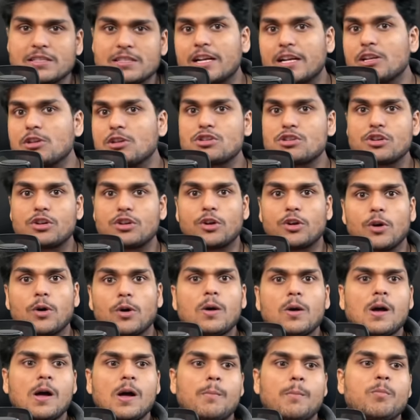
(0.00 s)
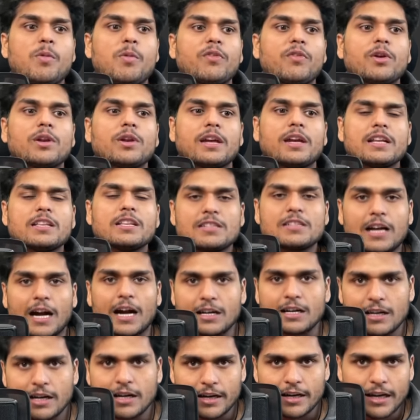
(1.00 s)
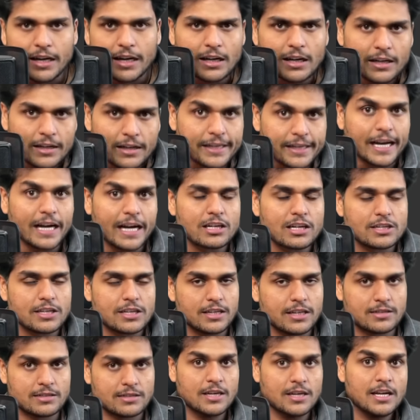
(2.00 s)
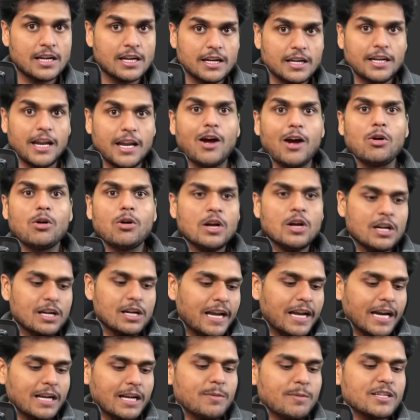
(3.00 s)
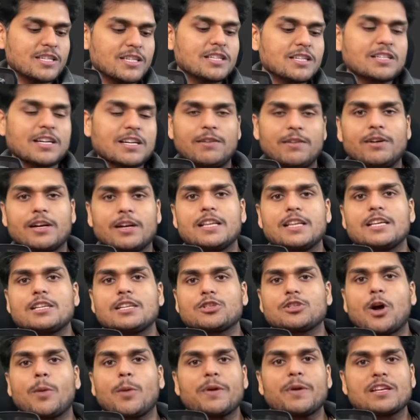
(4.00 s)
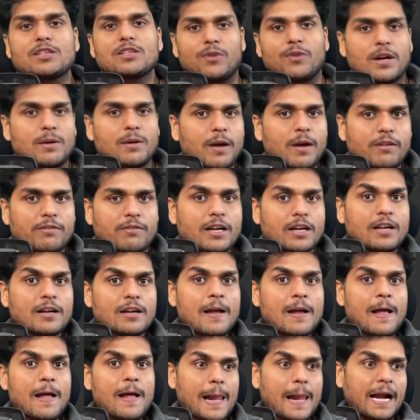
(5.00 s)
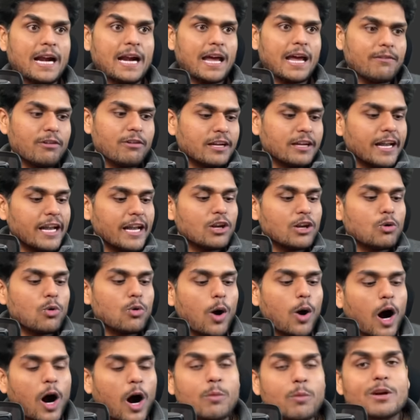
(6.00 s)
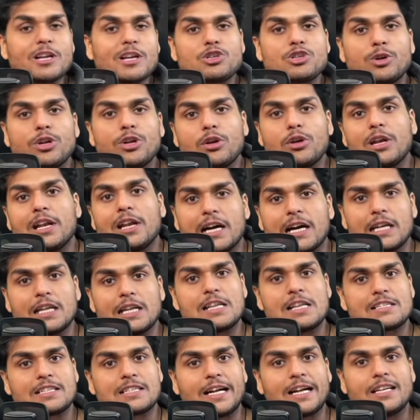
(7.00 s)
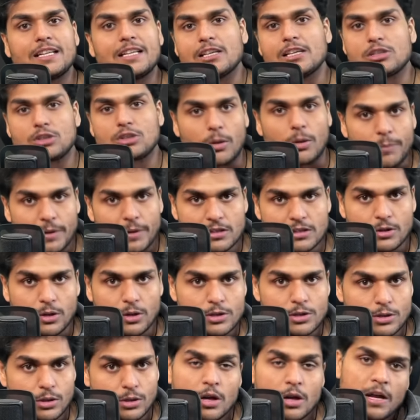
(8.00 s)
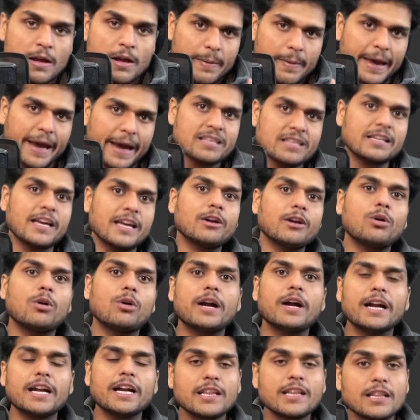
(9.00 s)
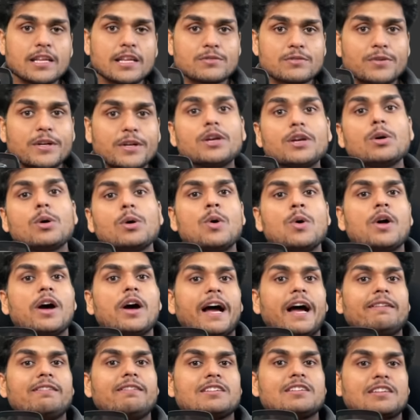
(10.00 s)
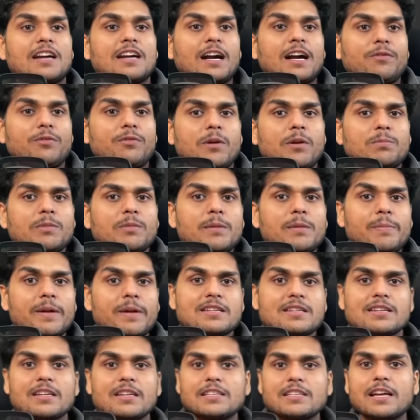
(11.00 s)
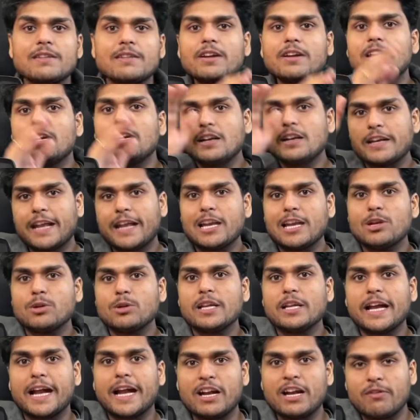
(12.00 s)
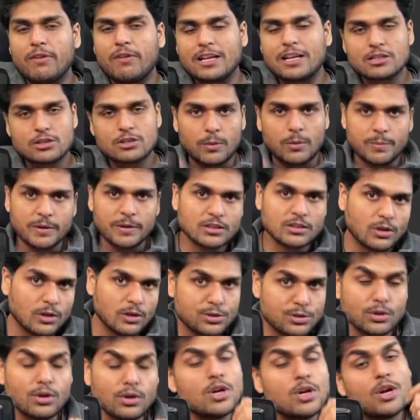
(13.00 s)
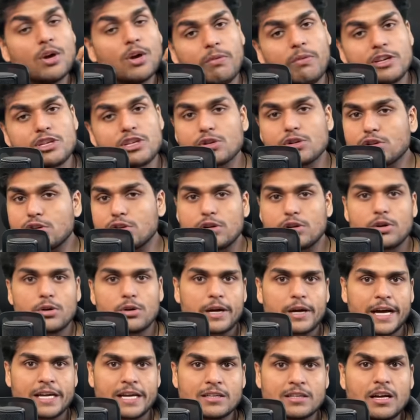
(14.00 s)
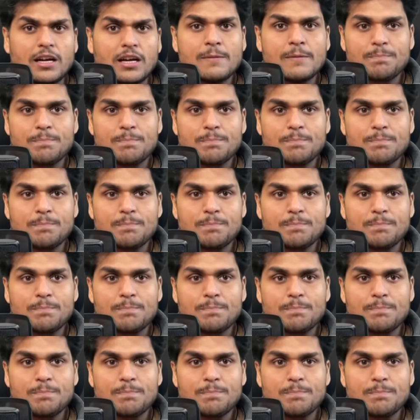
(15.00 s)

that you should know before you can start learning React.js. Now, let me just cover these topics one by one, and I will tell you how much should you learn inside these topics also. As I go ahead in this video, I will start from the basics and will tell you the advanced topics also, which you should know as a